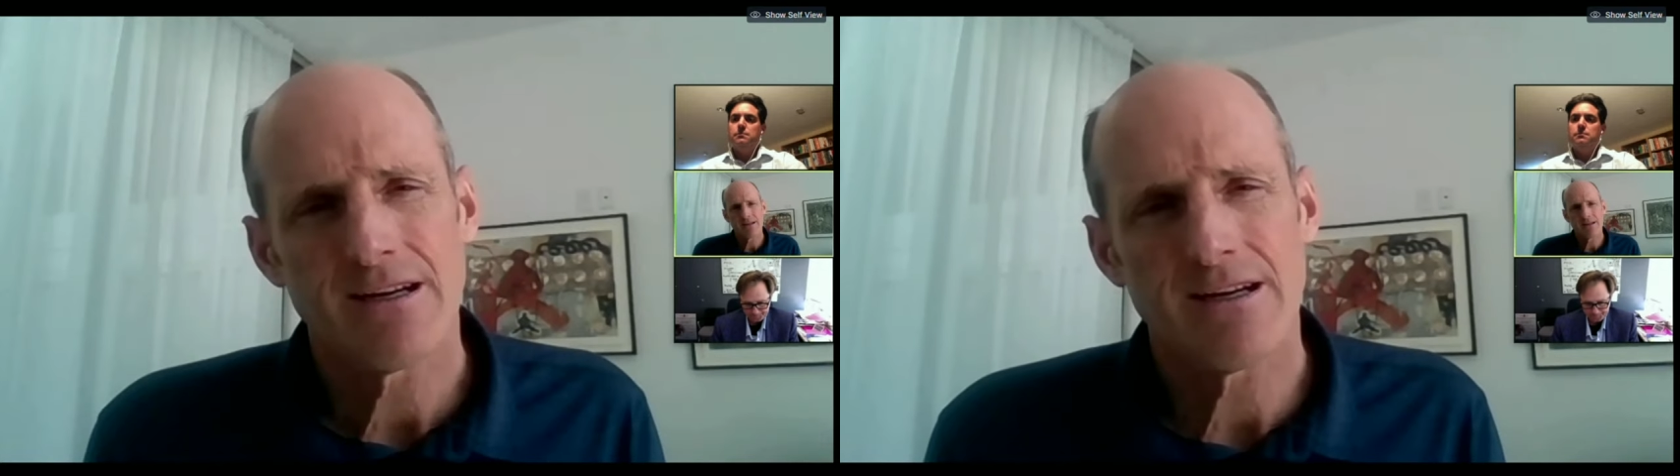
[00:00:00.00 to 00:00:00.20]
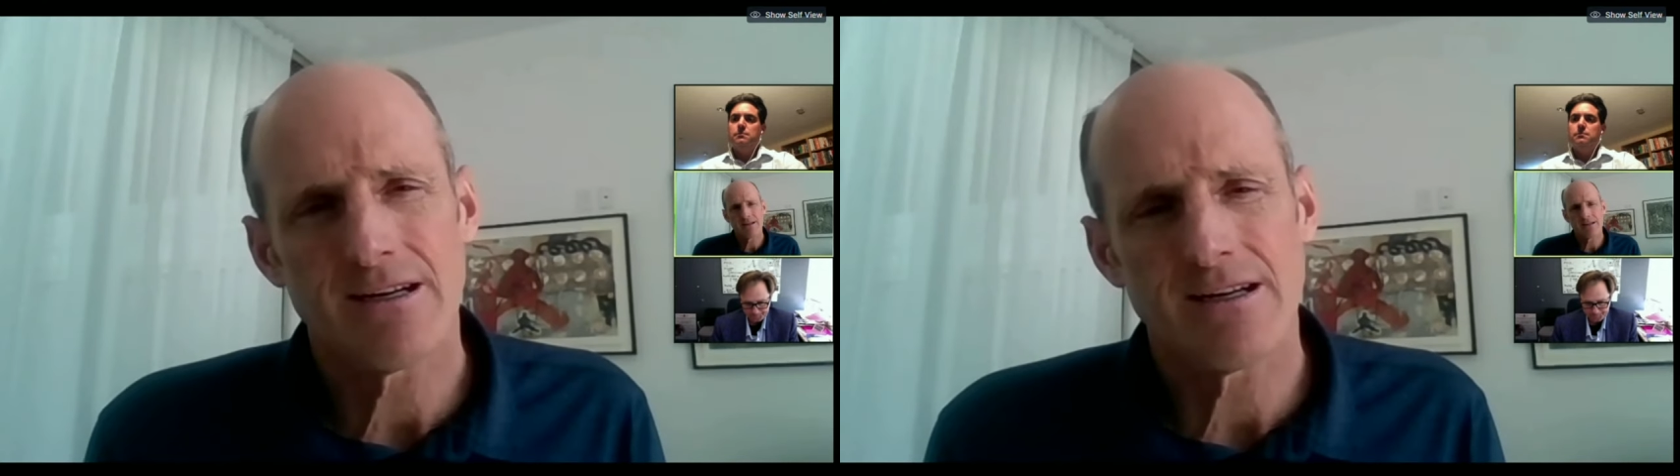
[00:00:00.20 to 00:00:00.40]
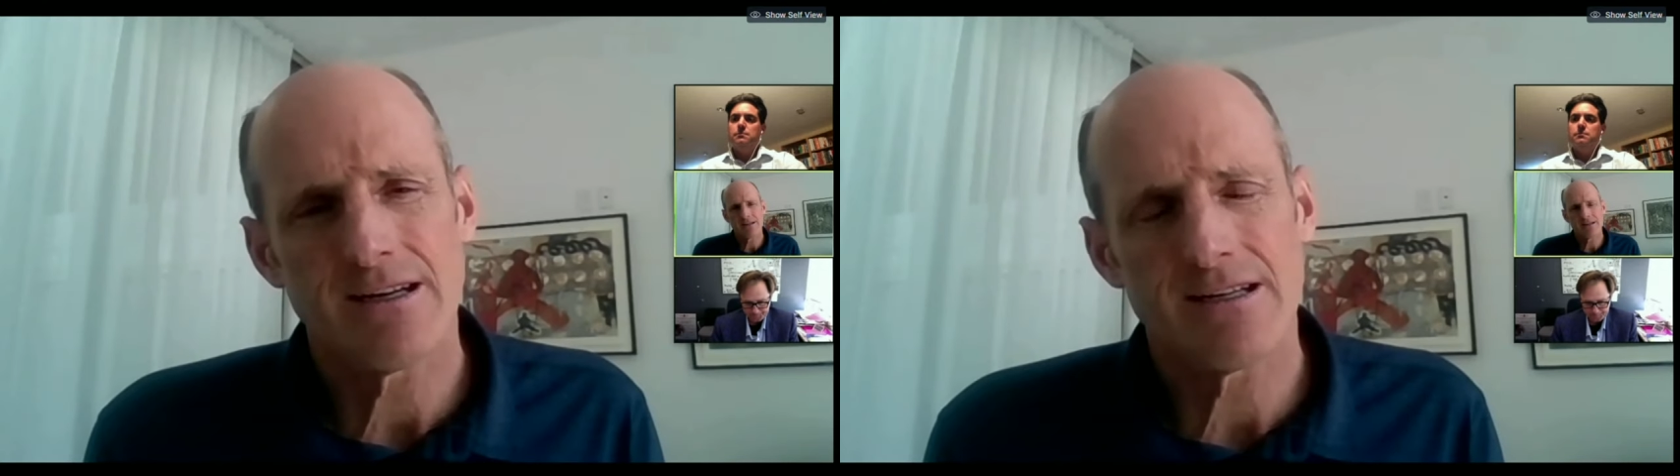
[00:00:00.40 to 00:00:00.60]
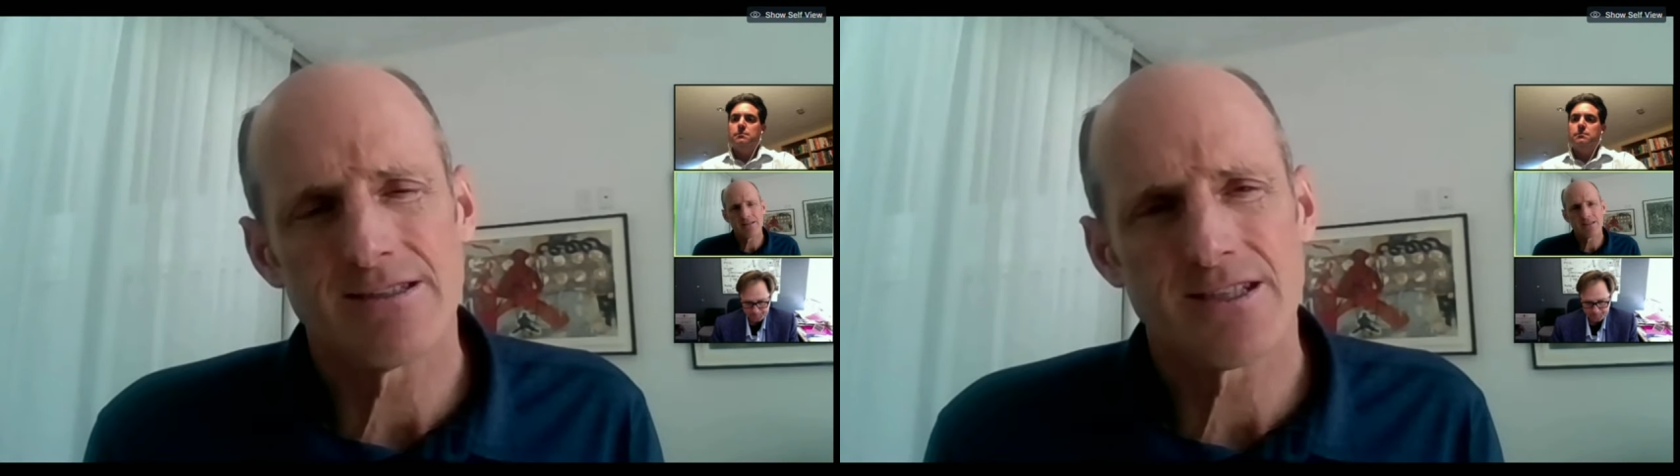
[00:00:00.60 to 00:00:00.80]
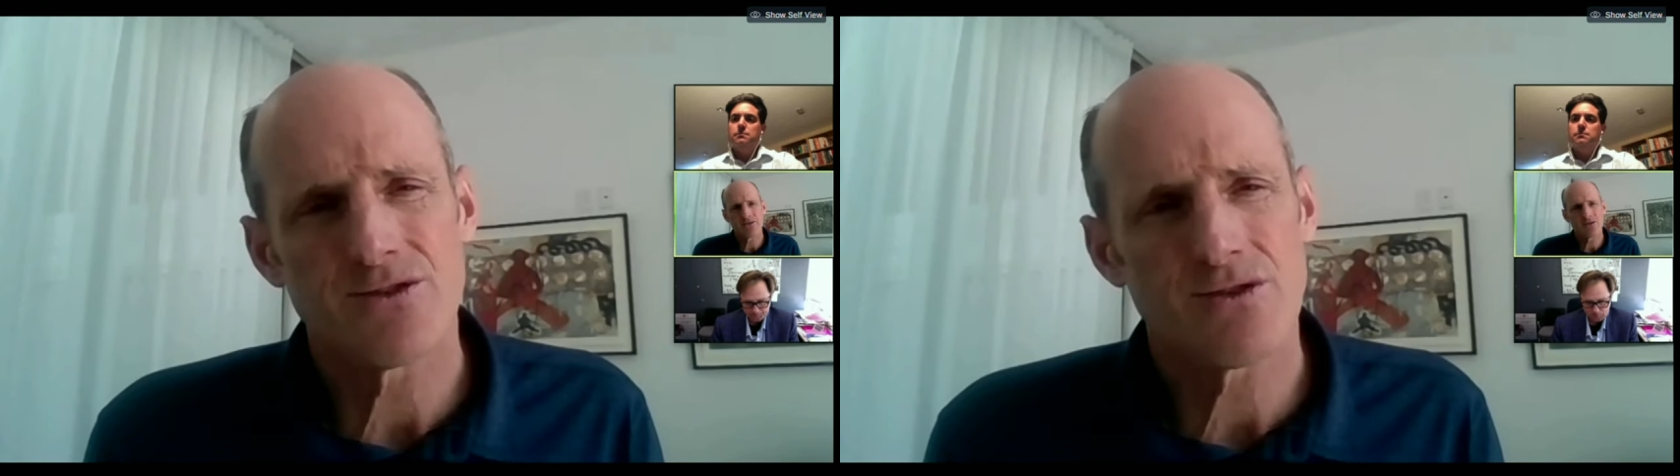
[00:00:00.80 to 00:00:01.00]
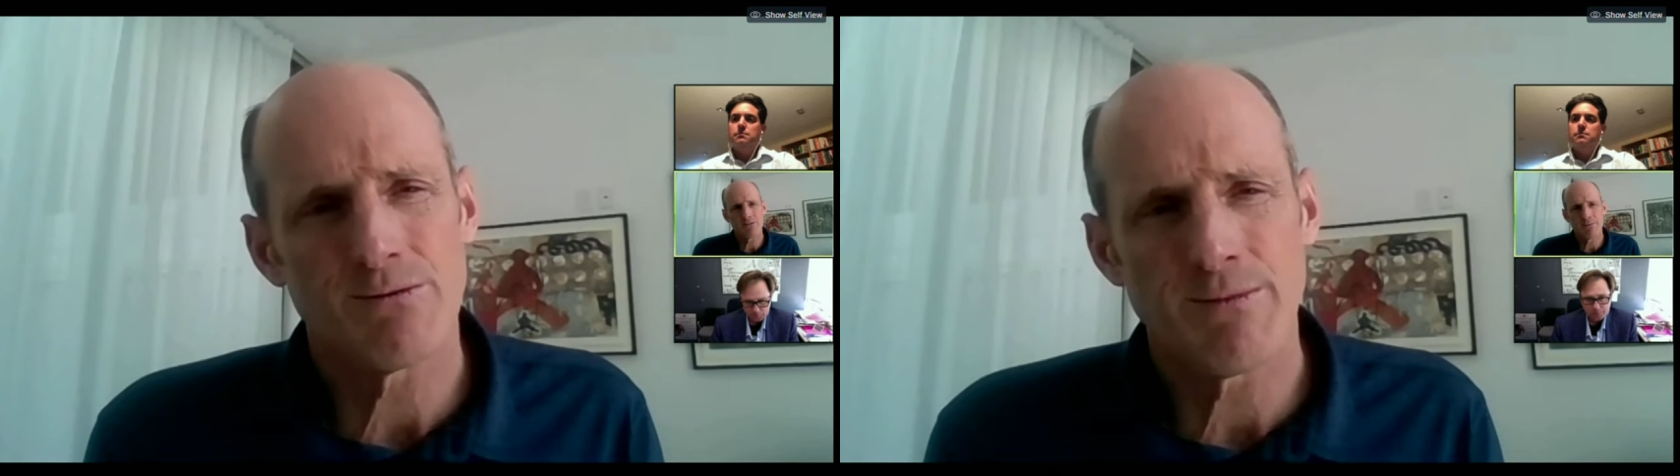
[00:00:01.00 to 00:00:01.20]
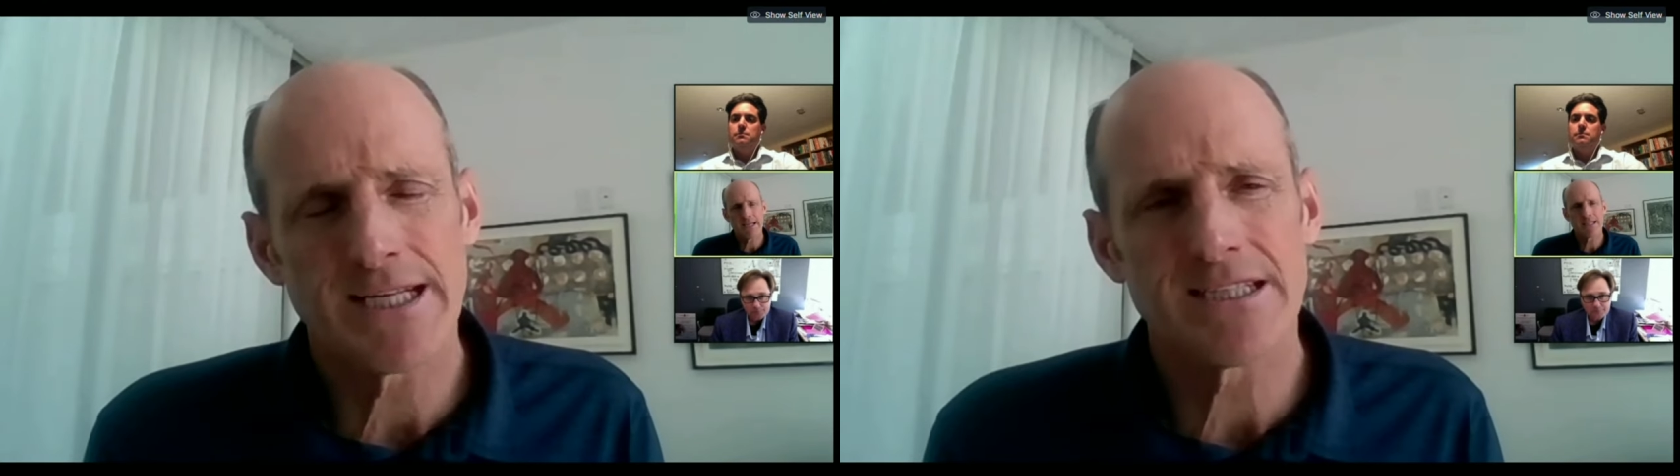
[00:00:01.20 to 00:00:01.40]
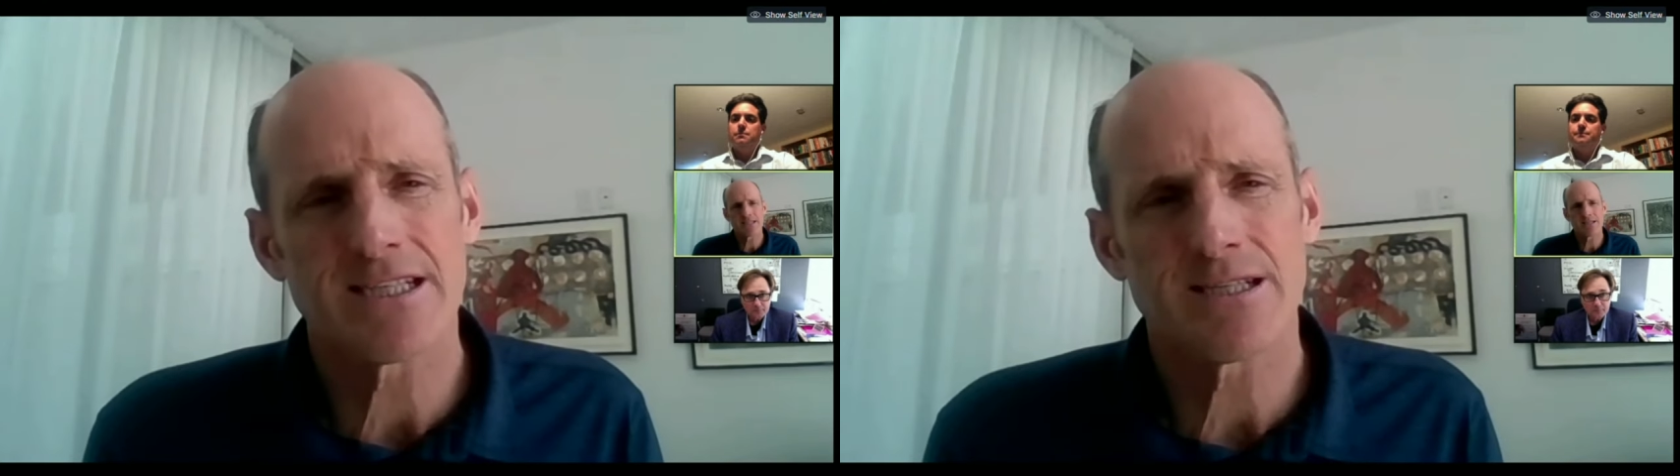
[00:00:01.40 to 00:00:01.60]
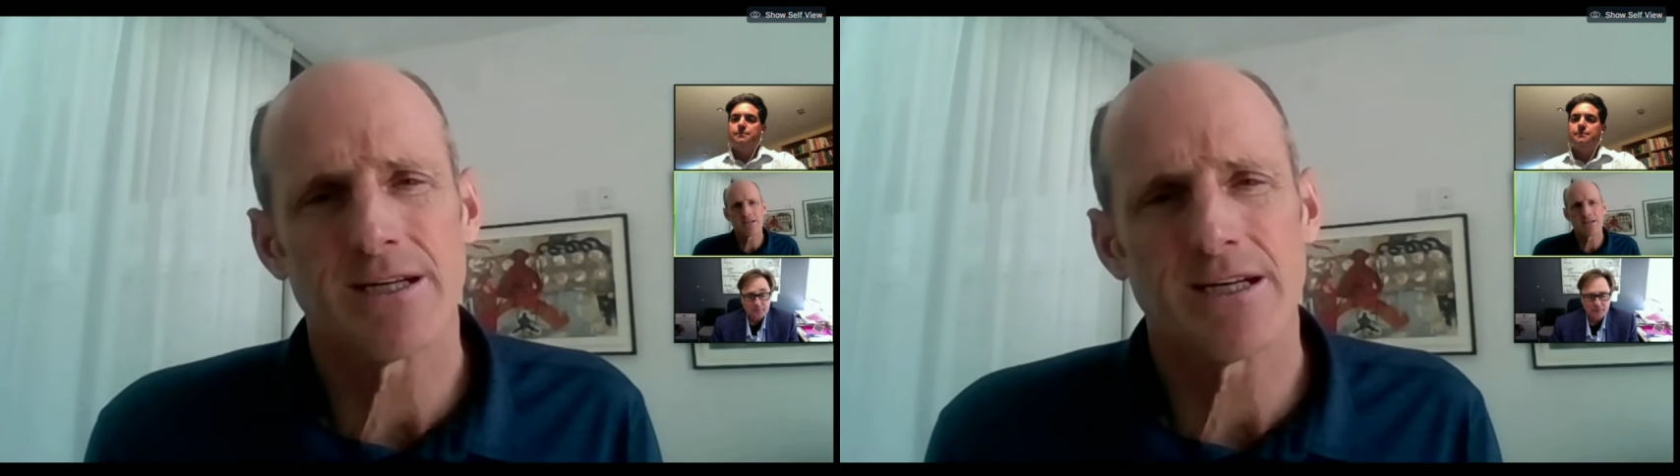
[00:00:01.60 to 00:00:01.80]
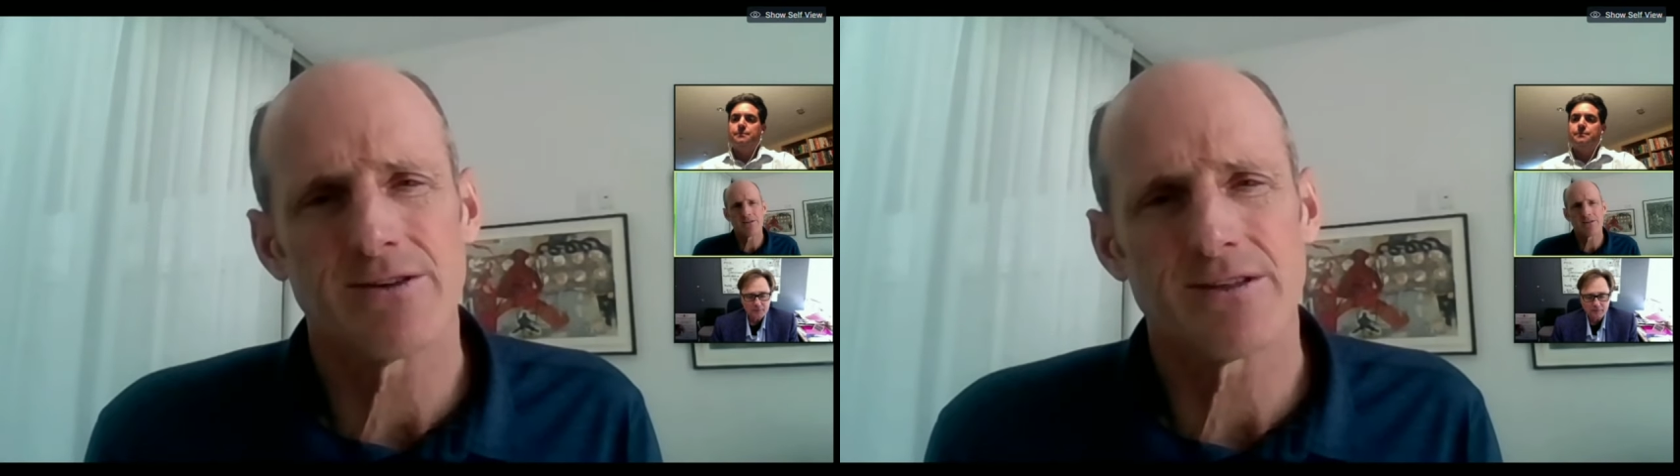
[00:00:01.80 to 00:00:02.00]
uh, has a tremendous
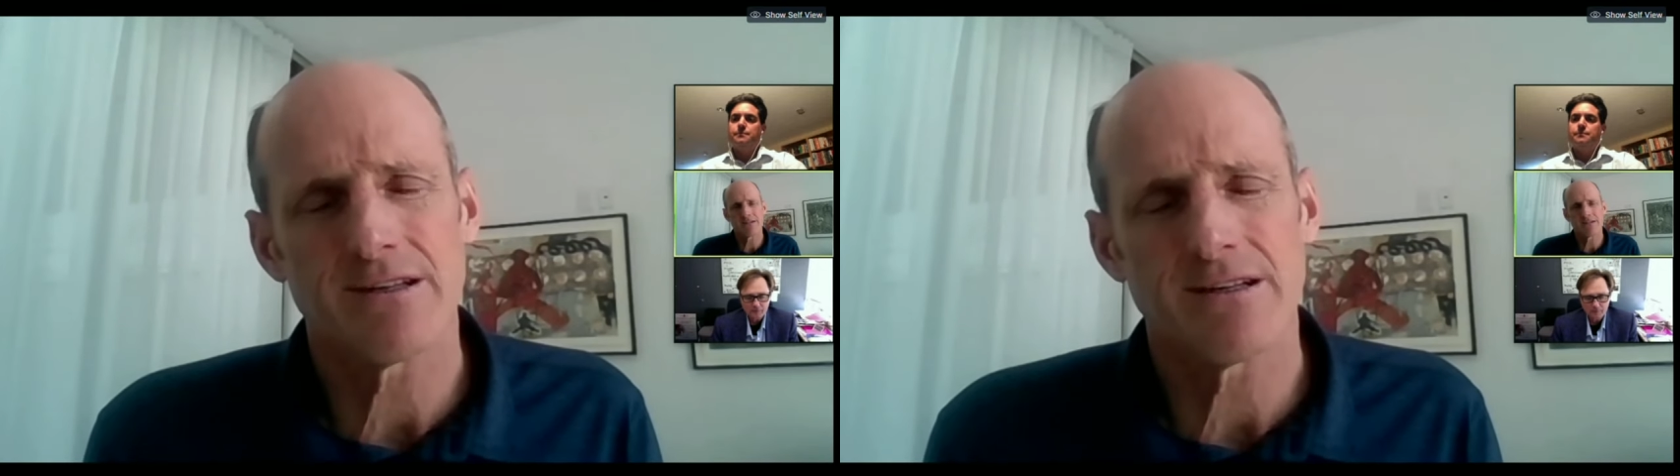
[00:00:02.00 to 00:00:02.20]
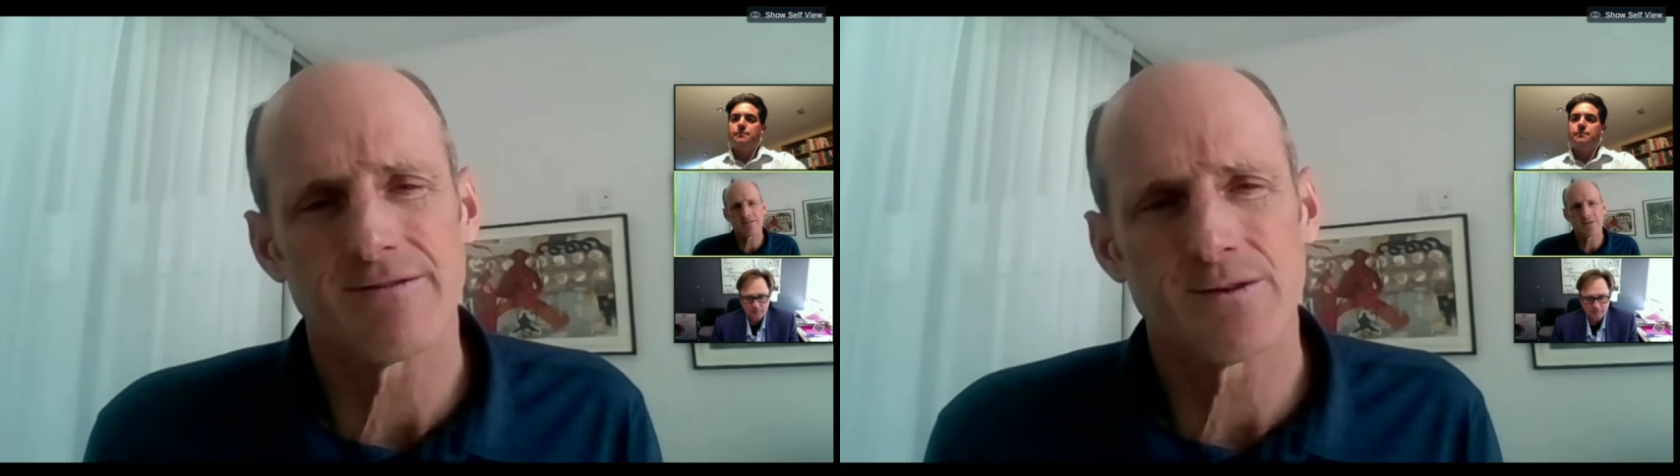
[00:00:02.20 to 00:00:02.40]
amount uh,